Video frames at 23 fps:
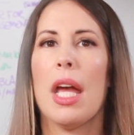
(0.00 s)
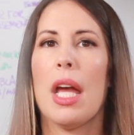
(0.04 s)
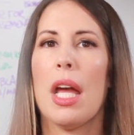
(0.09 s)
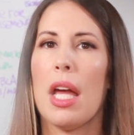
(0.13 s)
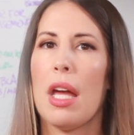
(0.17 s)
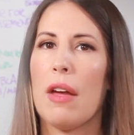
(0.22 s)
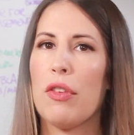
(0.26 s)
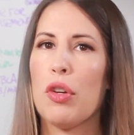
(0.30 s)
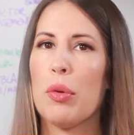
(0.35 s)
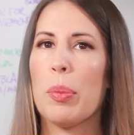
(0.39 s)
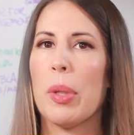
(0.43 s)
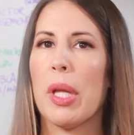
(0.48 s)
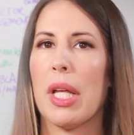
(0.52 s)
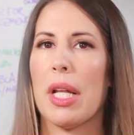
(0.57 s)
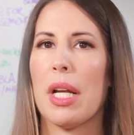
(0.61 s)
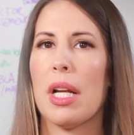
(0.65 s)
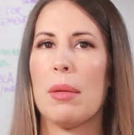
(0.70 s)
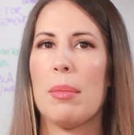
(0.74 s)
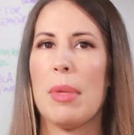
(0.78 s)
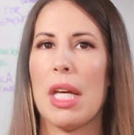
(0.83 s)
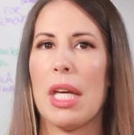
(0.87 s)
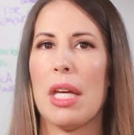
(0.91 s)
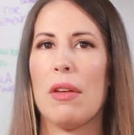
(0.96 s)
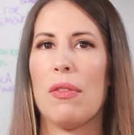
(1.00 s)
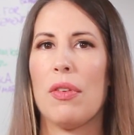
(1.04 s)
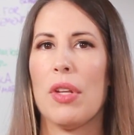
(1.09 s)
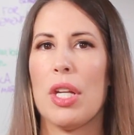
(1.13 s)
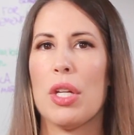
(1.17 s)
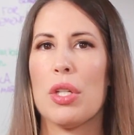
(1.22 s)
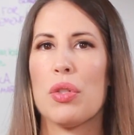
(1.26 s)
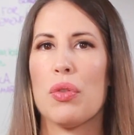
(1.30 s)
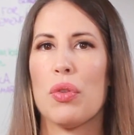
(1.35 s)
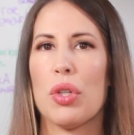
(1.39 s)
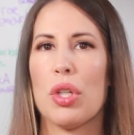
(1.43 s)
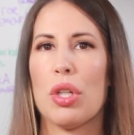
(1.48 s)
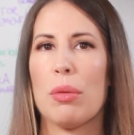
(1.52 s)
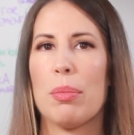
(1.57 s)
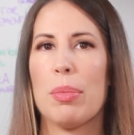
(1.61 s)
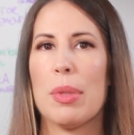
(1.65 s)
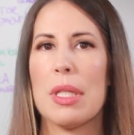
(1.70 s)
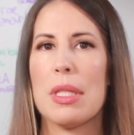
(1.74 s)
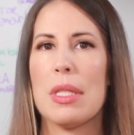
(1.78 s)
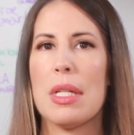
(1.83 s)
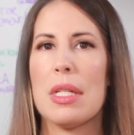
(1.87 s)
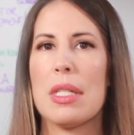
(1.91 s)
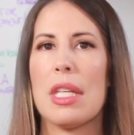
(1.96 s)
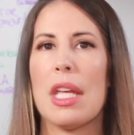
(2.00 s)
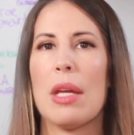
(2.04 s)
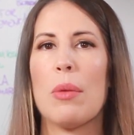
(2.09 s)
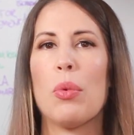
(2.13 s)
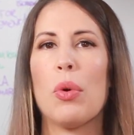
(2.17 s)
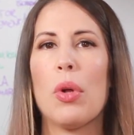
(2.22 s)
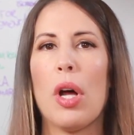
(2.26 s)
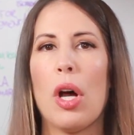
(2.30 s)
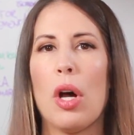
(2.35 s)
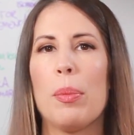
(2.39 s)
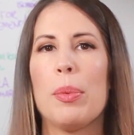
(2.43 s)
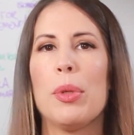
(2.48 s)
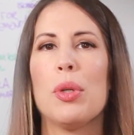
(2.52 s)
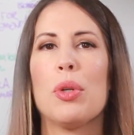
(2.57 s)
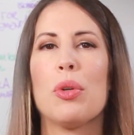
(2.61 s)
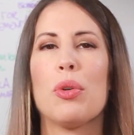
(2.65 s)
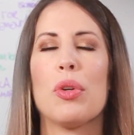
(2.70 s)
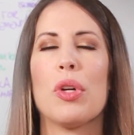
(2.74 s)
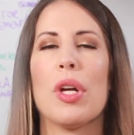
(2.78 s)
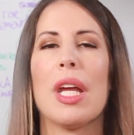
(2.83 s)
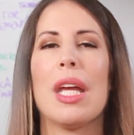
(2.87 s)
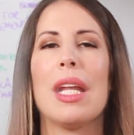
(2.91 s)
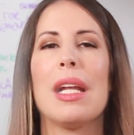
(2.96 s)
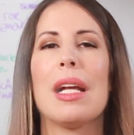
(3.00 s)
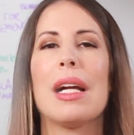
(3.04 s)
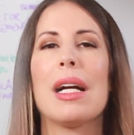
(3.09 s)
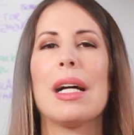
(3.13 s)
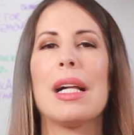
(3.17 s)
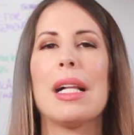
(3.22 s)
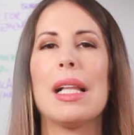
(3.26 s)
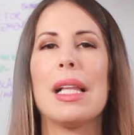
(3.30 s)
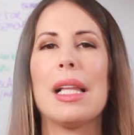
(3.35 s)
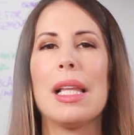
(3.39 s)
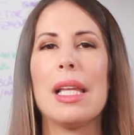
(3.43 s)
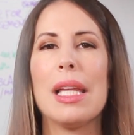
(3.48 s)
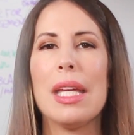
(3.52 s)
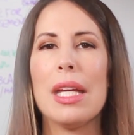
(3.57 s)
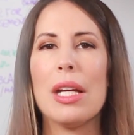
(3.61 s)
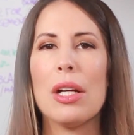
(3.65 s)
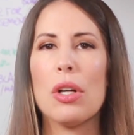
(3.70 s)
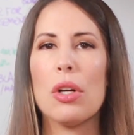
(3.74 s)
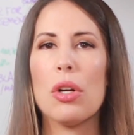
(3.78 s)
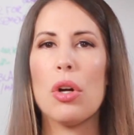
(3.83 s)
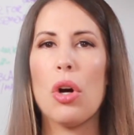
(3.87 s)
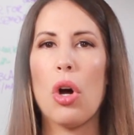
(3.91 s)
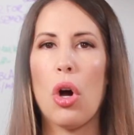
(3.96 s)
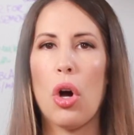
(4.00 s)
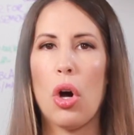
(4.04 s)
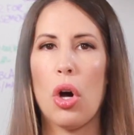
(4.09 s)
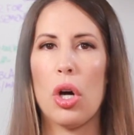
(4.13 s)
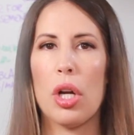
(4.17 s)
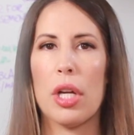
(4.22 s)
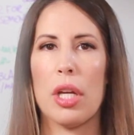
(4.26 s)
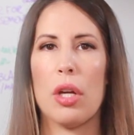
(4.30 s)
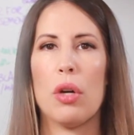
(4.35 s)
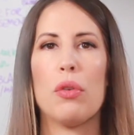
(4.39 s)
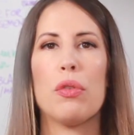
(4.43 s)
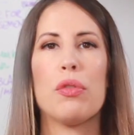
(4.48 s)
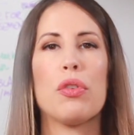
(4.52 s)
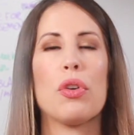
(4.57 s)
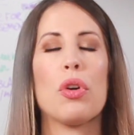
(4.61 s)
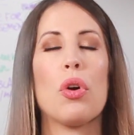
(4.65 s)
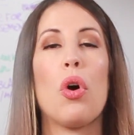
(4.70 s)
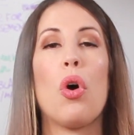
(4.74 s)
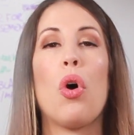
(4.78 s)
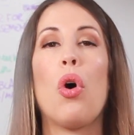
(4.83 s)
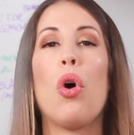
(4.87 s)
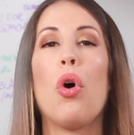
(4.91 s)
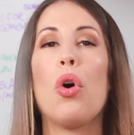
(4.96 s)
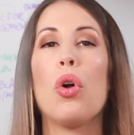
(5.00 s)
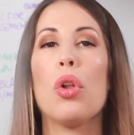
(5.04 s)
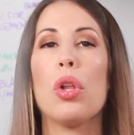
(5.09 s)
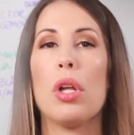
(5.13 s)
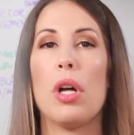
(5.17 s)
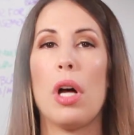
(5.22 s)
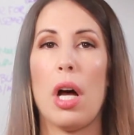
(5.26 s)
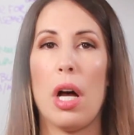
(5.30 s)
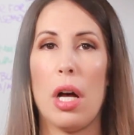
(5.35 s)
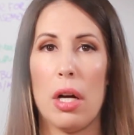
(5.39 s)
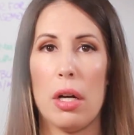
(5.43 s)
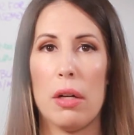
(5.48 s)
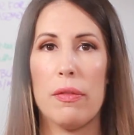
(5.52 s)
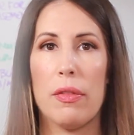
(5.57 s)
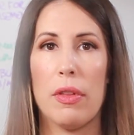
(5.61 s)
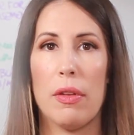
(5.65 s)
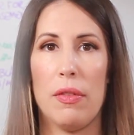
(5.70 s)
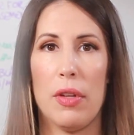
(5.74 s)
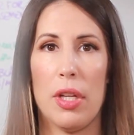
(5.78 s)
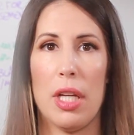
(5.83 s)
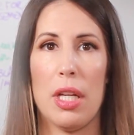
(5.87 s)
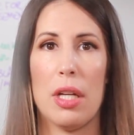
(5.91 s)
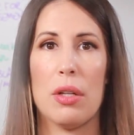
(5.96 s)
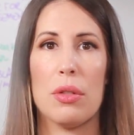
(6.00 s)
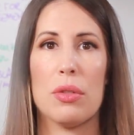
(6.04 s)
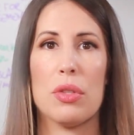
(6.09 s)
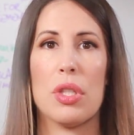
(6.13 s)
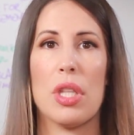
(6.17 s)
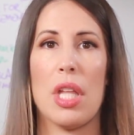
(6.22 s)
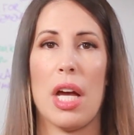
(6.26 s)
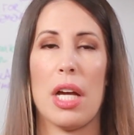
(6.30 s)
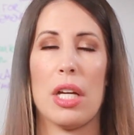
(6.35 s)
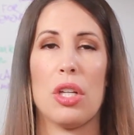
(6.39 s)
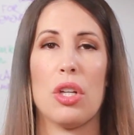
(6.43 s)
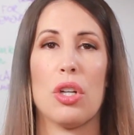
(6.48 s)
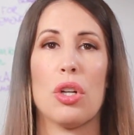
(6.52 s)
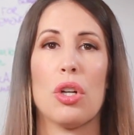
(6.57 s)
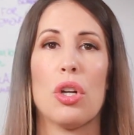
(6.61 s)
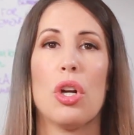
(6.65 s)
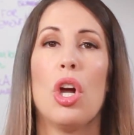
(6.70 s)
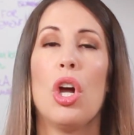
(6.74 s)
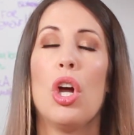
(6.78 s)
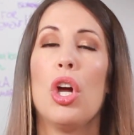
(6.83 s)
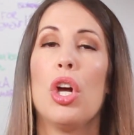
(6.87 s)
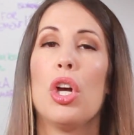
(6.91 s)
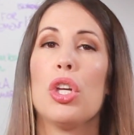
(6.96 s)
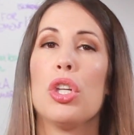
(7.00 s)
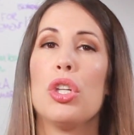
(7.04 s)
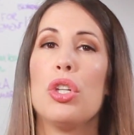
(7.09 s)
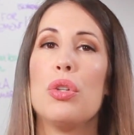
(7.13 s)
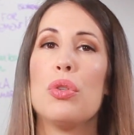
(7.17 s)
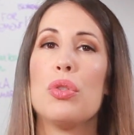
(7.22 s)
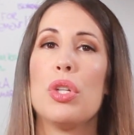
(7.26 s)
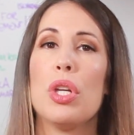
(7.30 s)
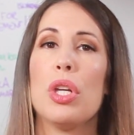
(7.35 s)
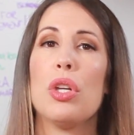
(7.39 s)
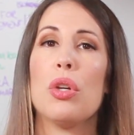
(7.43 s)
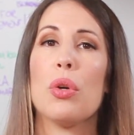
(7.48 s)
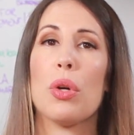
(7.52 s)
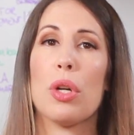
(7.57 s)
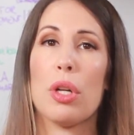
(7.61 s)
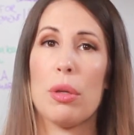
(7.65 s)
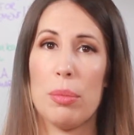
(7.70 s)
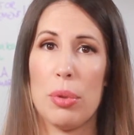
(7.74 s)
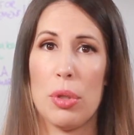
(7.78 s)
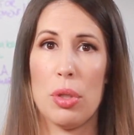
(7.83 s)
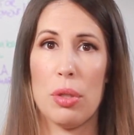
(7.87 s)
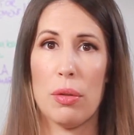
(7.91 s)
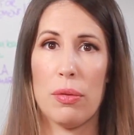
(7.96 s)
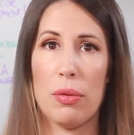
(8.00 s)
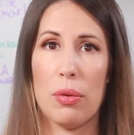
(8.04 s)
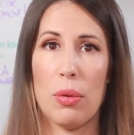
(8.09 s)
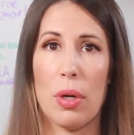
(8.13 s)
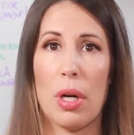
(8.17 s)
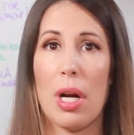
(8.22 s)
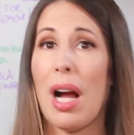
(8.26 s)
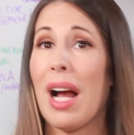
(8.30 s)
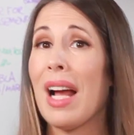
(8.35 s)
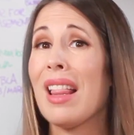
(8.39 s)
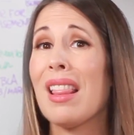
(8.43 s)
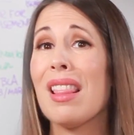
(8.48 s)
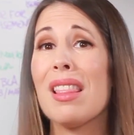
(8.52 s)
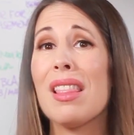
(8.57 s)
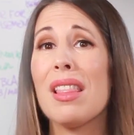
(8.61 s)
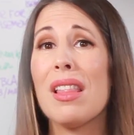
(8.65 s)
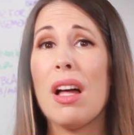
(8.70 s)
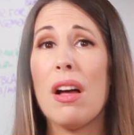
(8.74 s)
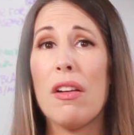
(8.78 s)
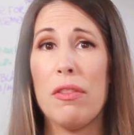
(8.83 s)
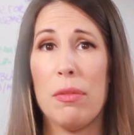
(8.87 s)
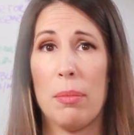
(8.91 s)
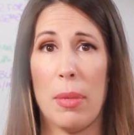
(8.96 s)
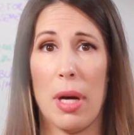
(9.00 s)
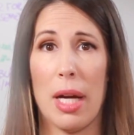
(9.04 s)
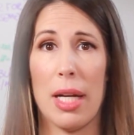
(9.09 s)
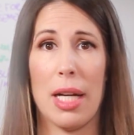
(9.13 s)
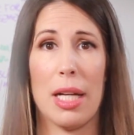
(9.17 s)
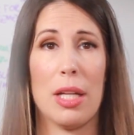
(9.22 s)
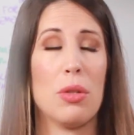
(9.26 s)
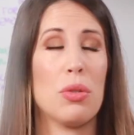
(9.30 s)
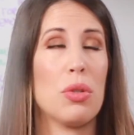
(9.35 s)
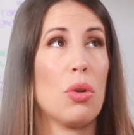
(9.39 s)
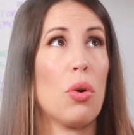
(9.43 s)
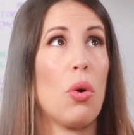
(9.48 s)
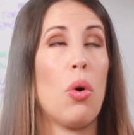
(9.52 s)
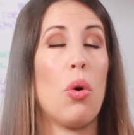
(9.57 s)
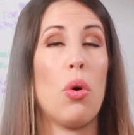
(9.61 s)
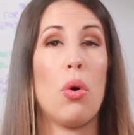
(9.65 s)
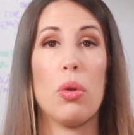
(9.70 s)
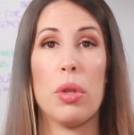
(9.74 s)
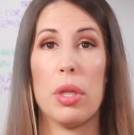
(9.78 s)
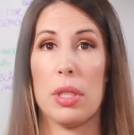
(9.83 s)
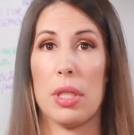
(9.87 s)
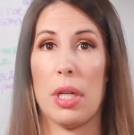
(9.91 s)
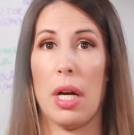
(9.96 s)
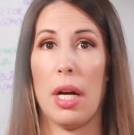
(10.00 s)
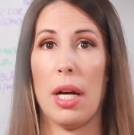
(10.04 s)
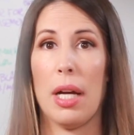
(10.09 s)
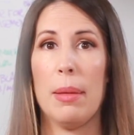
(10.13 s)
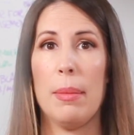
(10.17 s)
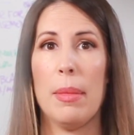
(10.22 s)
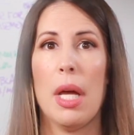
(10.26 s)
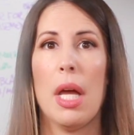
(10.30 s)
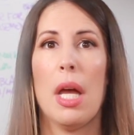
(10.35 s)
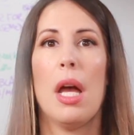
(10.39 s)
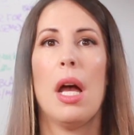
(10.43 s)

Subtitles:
If you plan on making videos for your business, it will help you create clear audio for all of the videos that you're using your computer for. I love mine. I use it all the time.